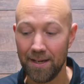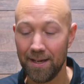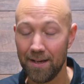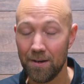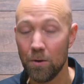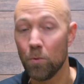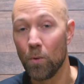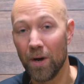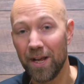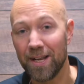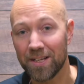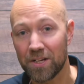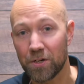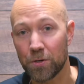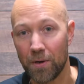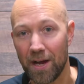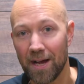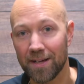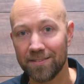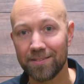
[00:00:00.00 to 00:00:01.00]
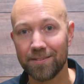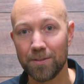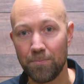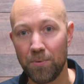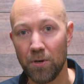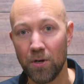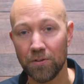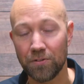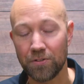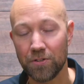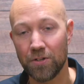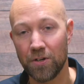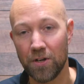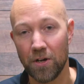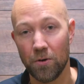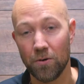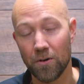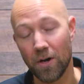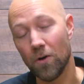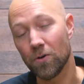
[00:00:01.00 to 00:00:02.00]
When it cracks the pot, you
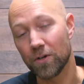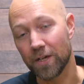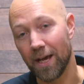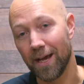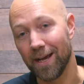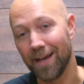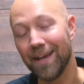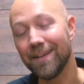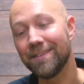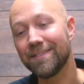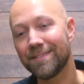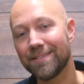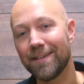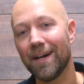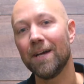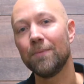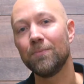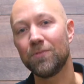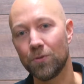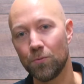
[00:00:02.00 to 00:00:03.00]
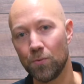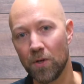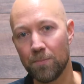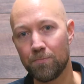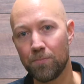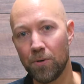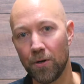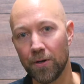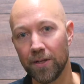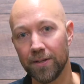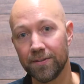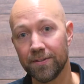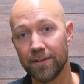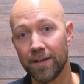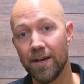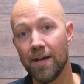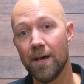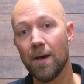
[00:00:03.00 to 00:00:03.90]
know, okay, it's time to repot it.